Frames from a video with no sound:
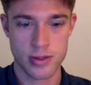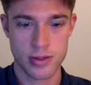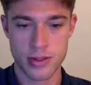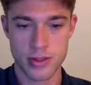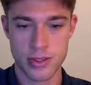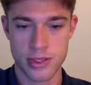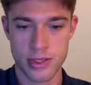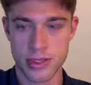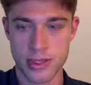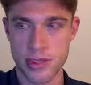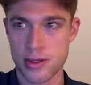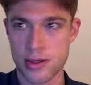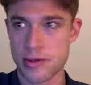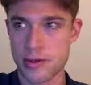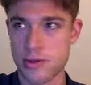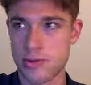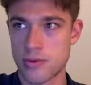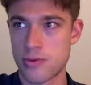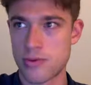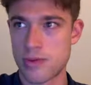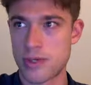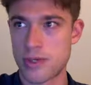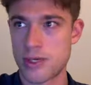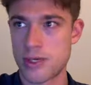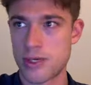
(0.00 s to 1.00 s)
Then
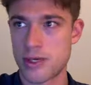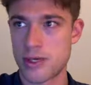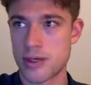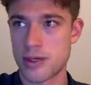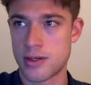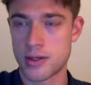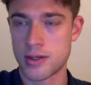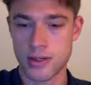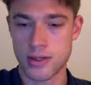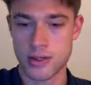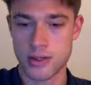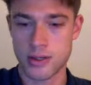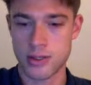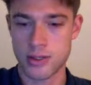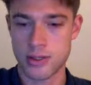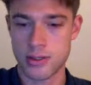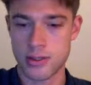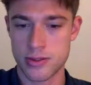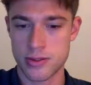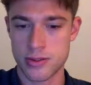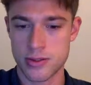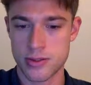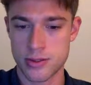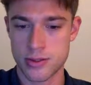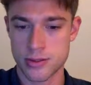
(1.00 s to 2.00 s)
we need
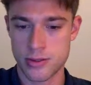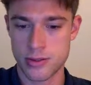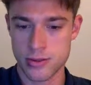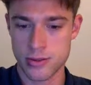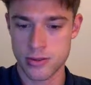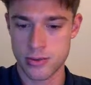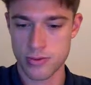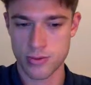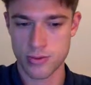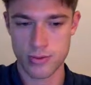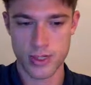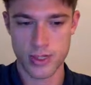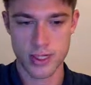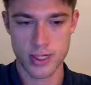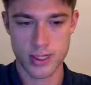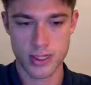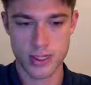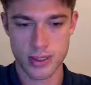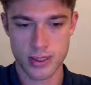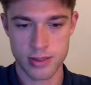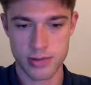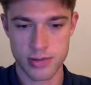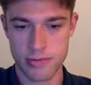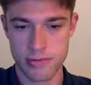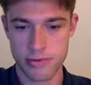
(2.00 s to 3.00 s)
to wait
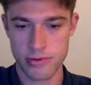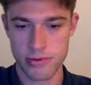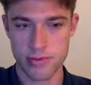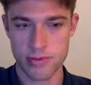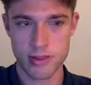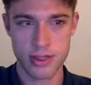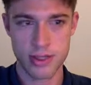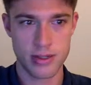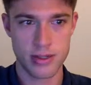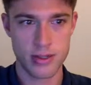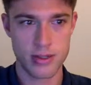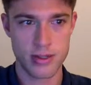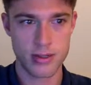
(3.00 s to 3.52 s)
for a bit.